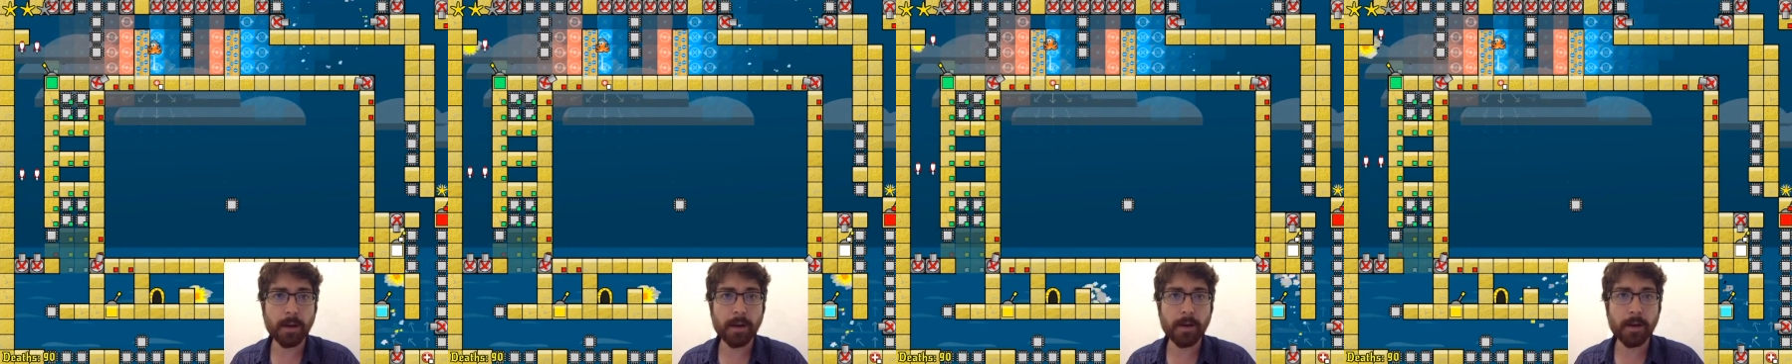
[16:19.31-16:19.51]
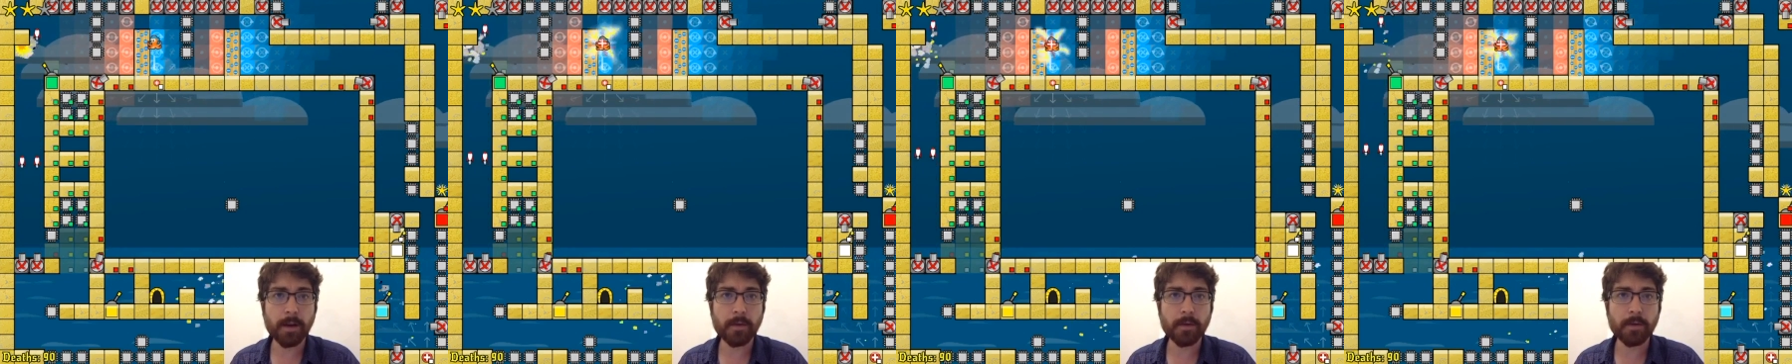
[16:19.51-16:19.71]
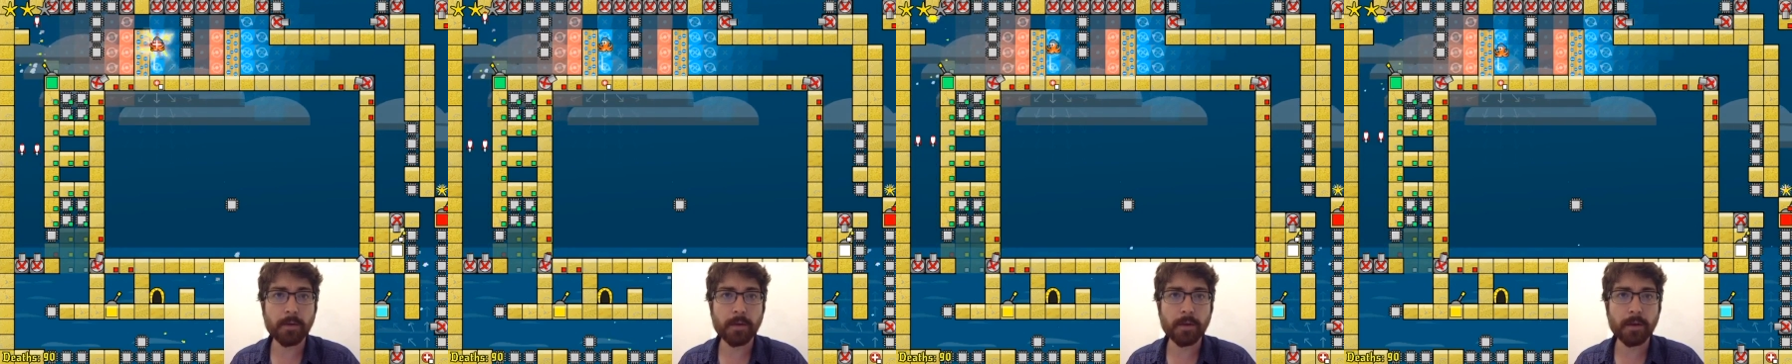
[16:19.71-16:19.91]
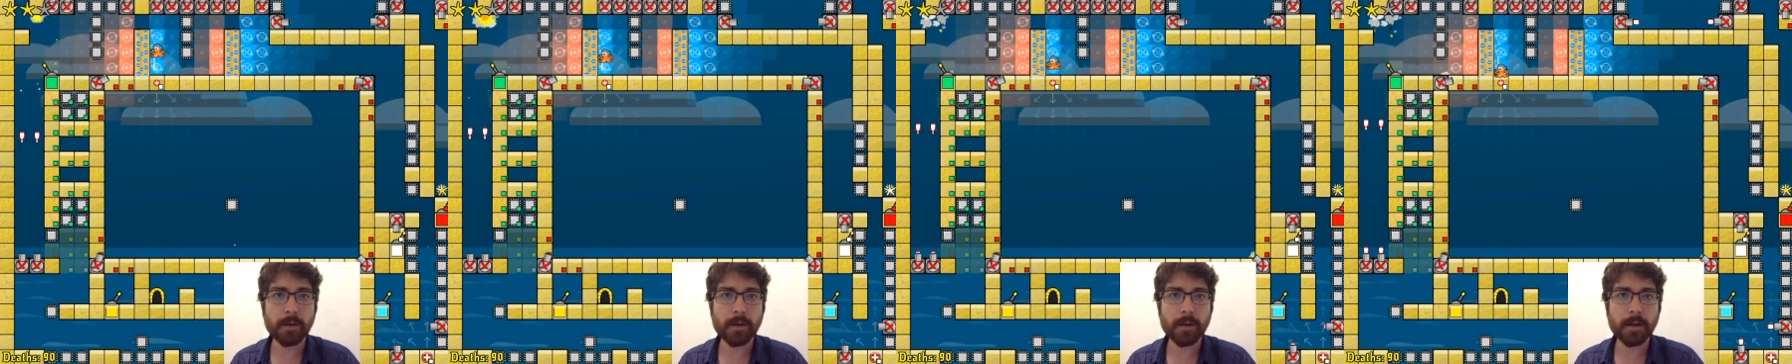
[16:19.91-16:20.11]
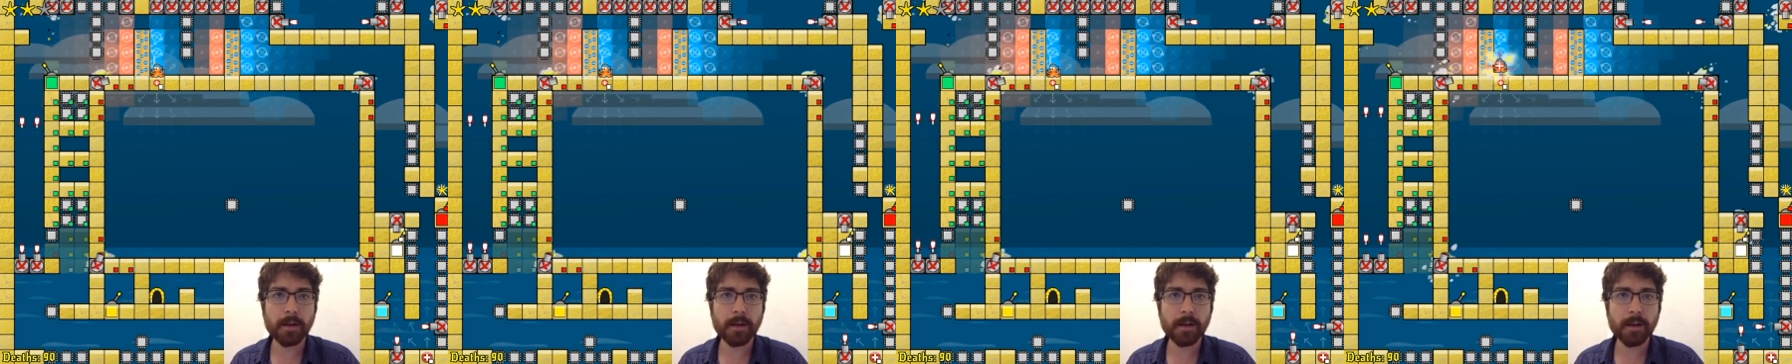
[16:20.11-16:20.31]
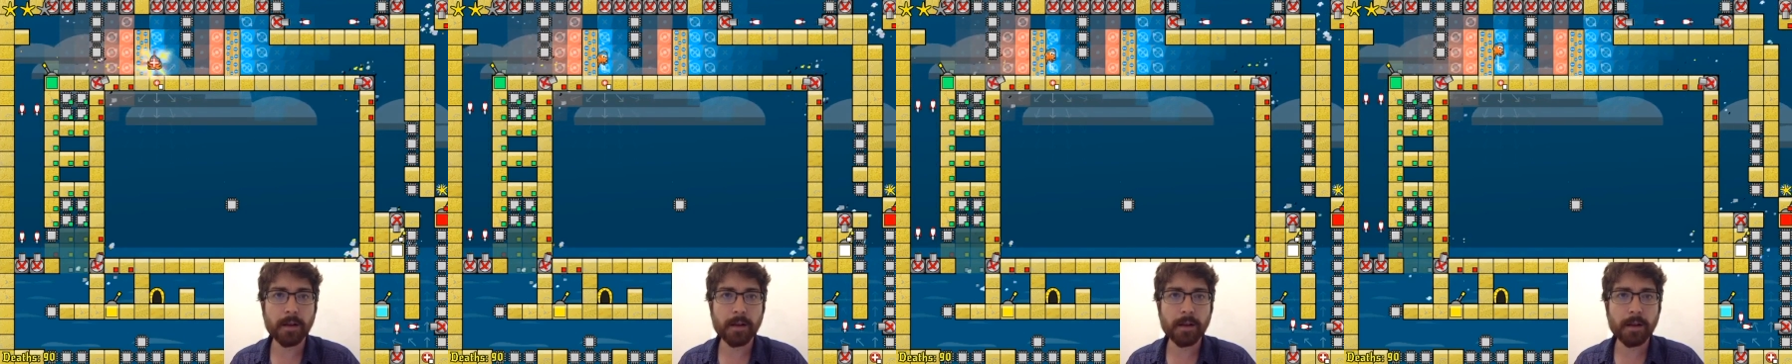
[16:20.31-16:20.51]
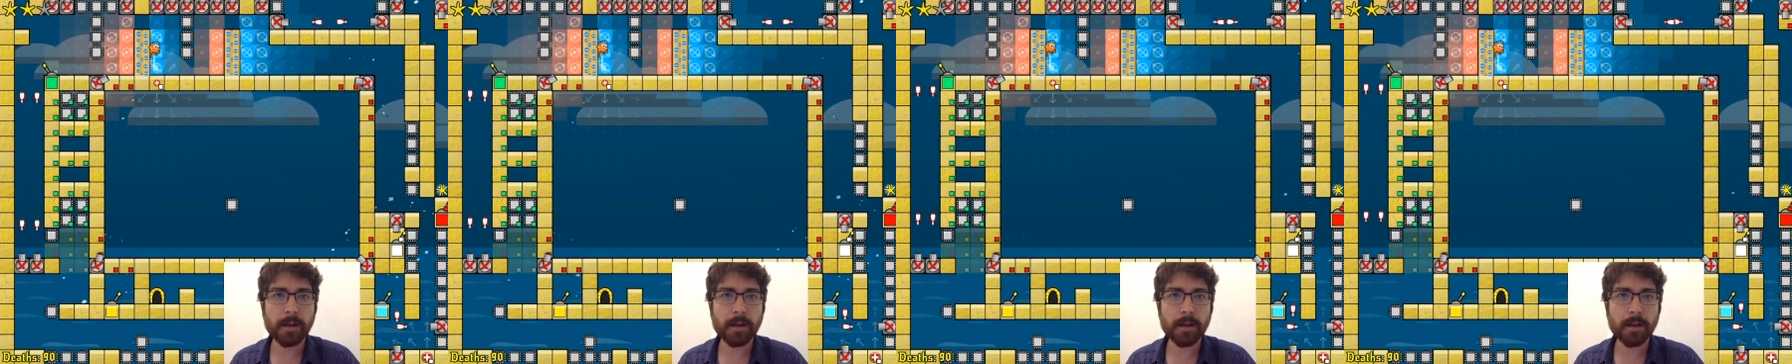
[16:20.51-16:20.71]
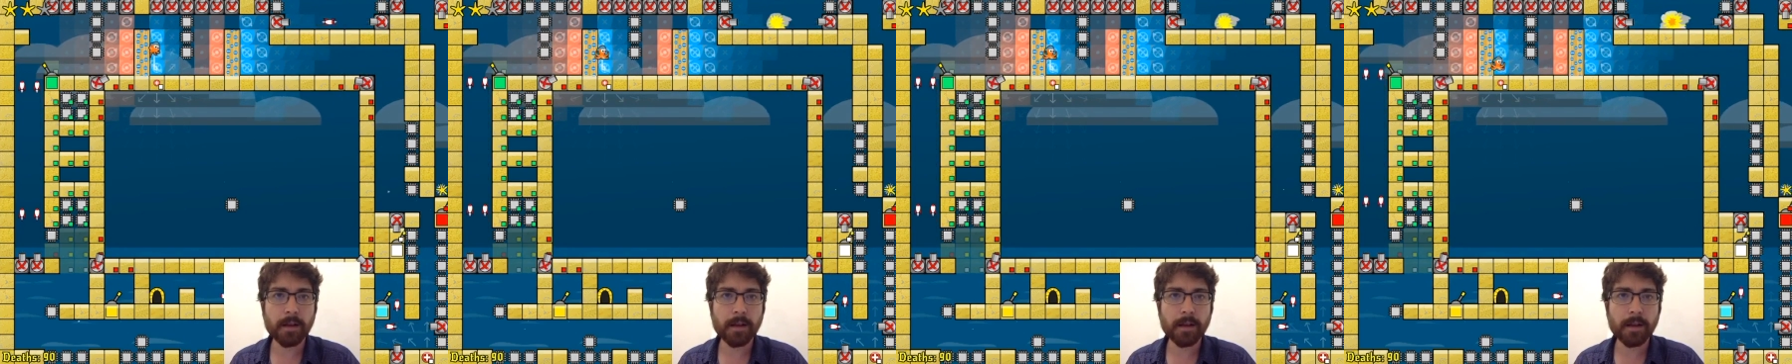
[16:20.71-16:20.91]
Oh, cool.
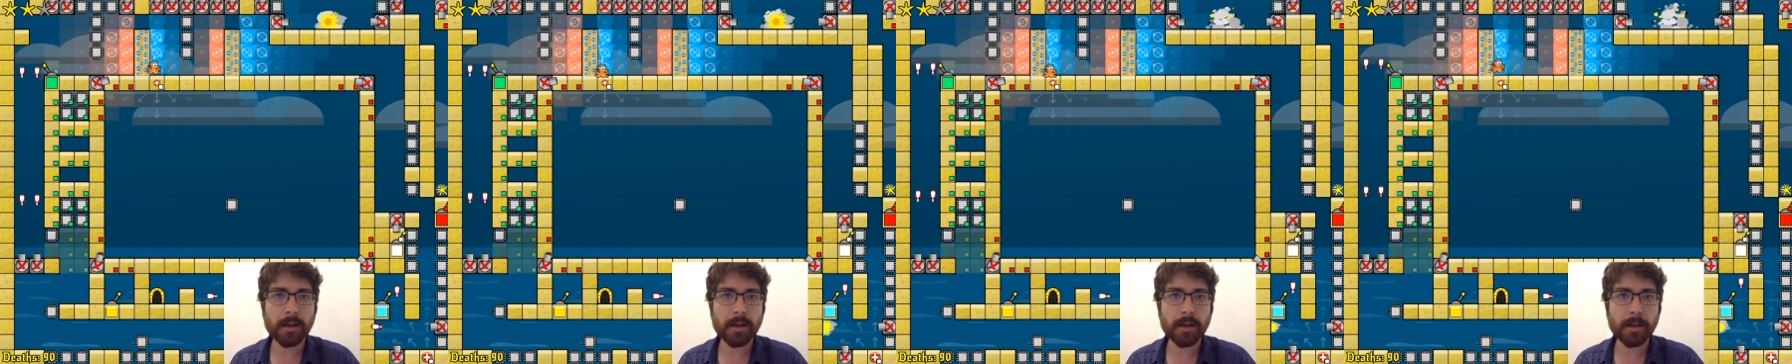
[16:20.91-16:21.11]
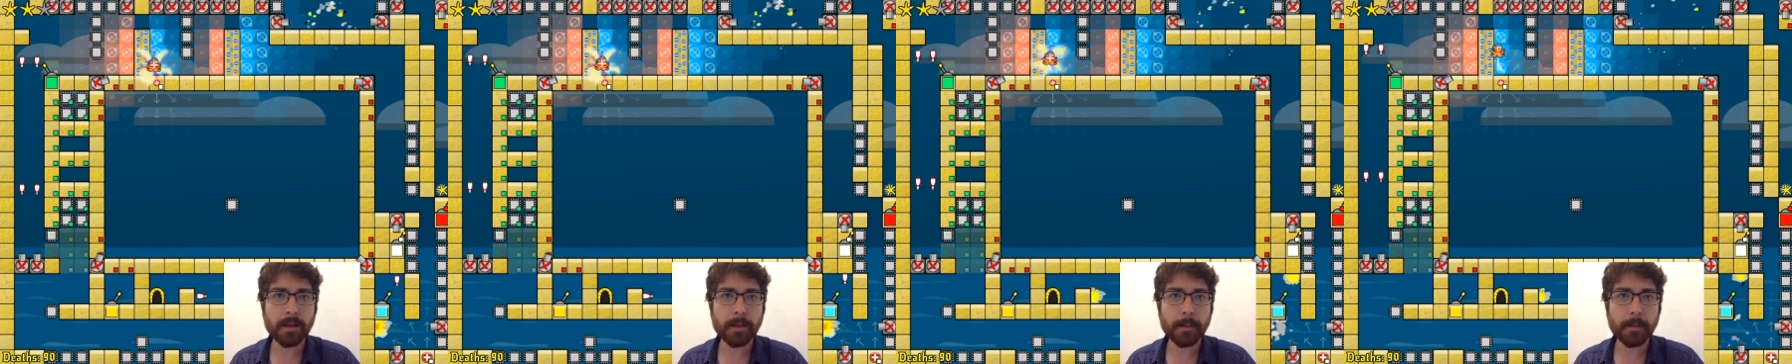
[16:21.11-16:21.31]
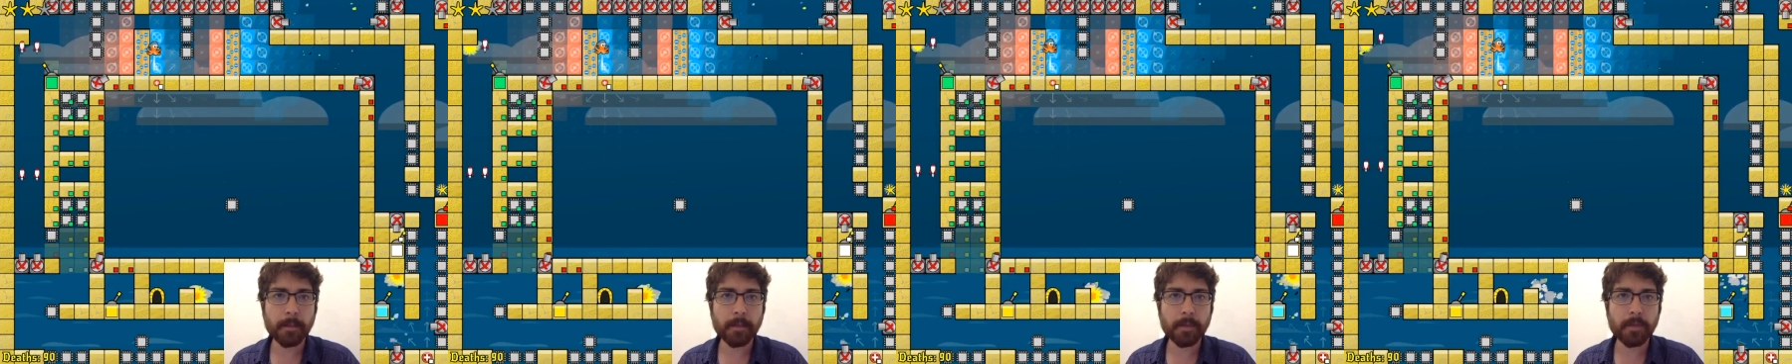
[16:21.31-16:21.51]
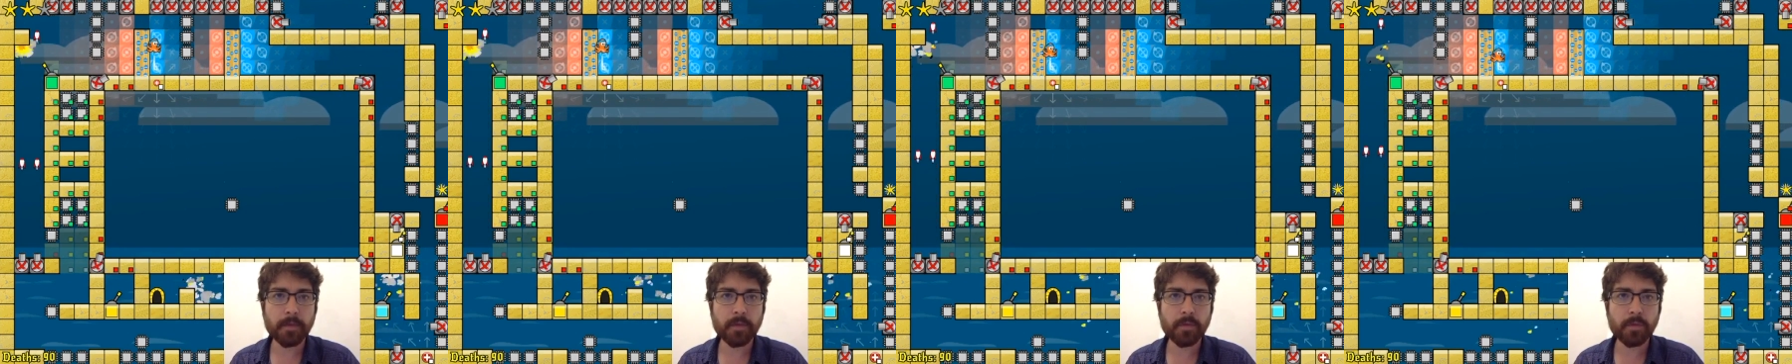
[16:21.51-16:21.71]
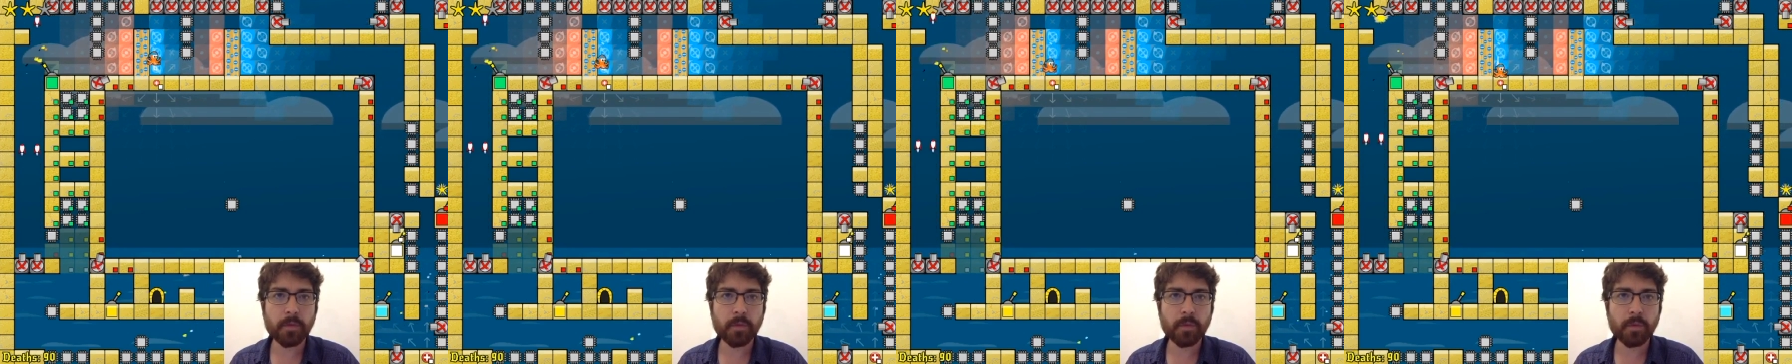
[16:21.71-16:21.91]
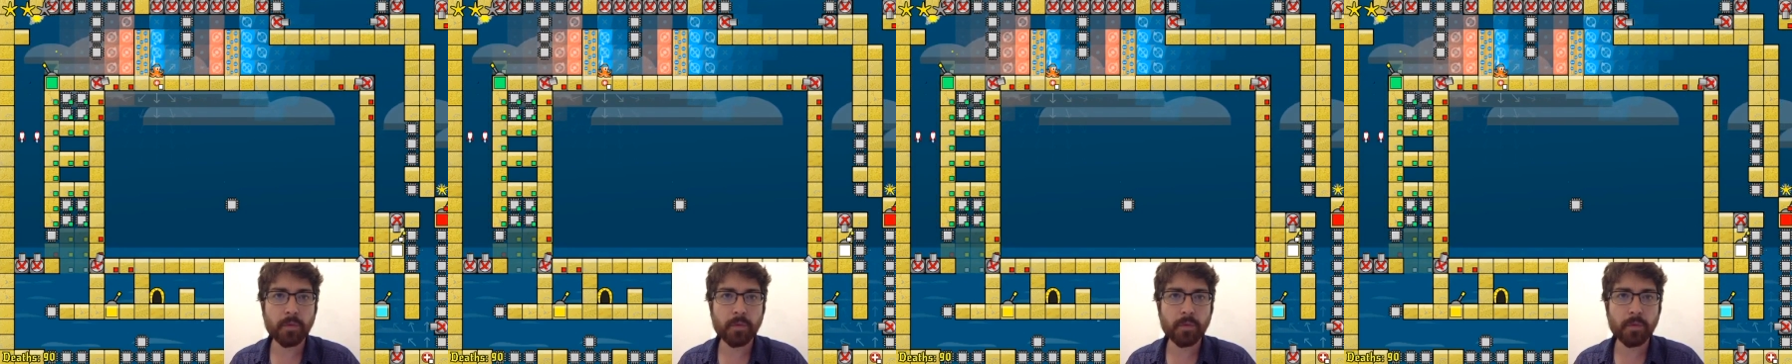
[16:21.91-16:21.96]
Pew.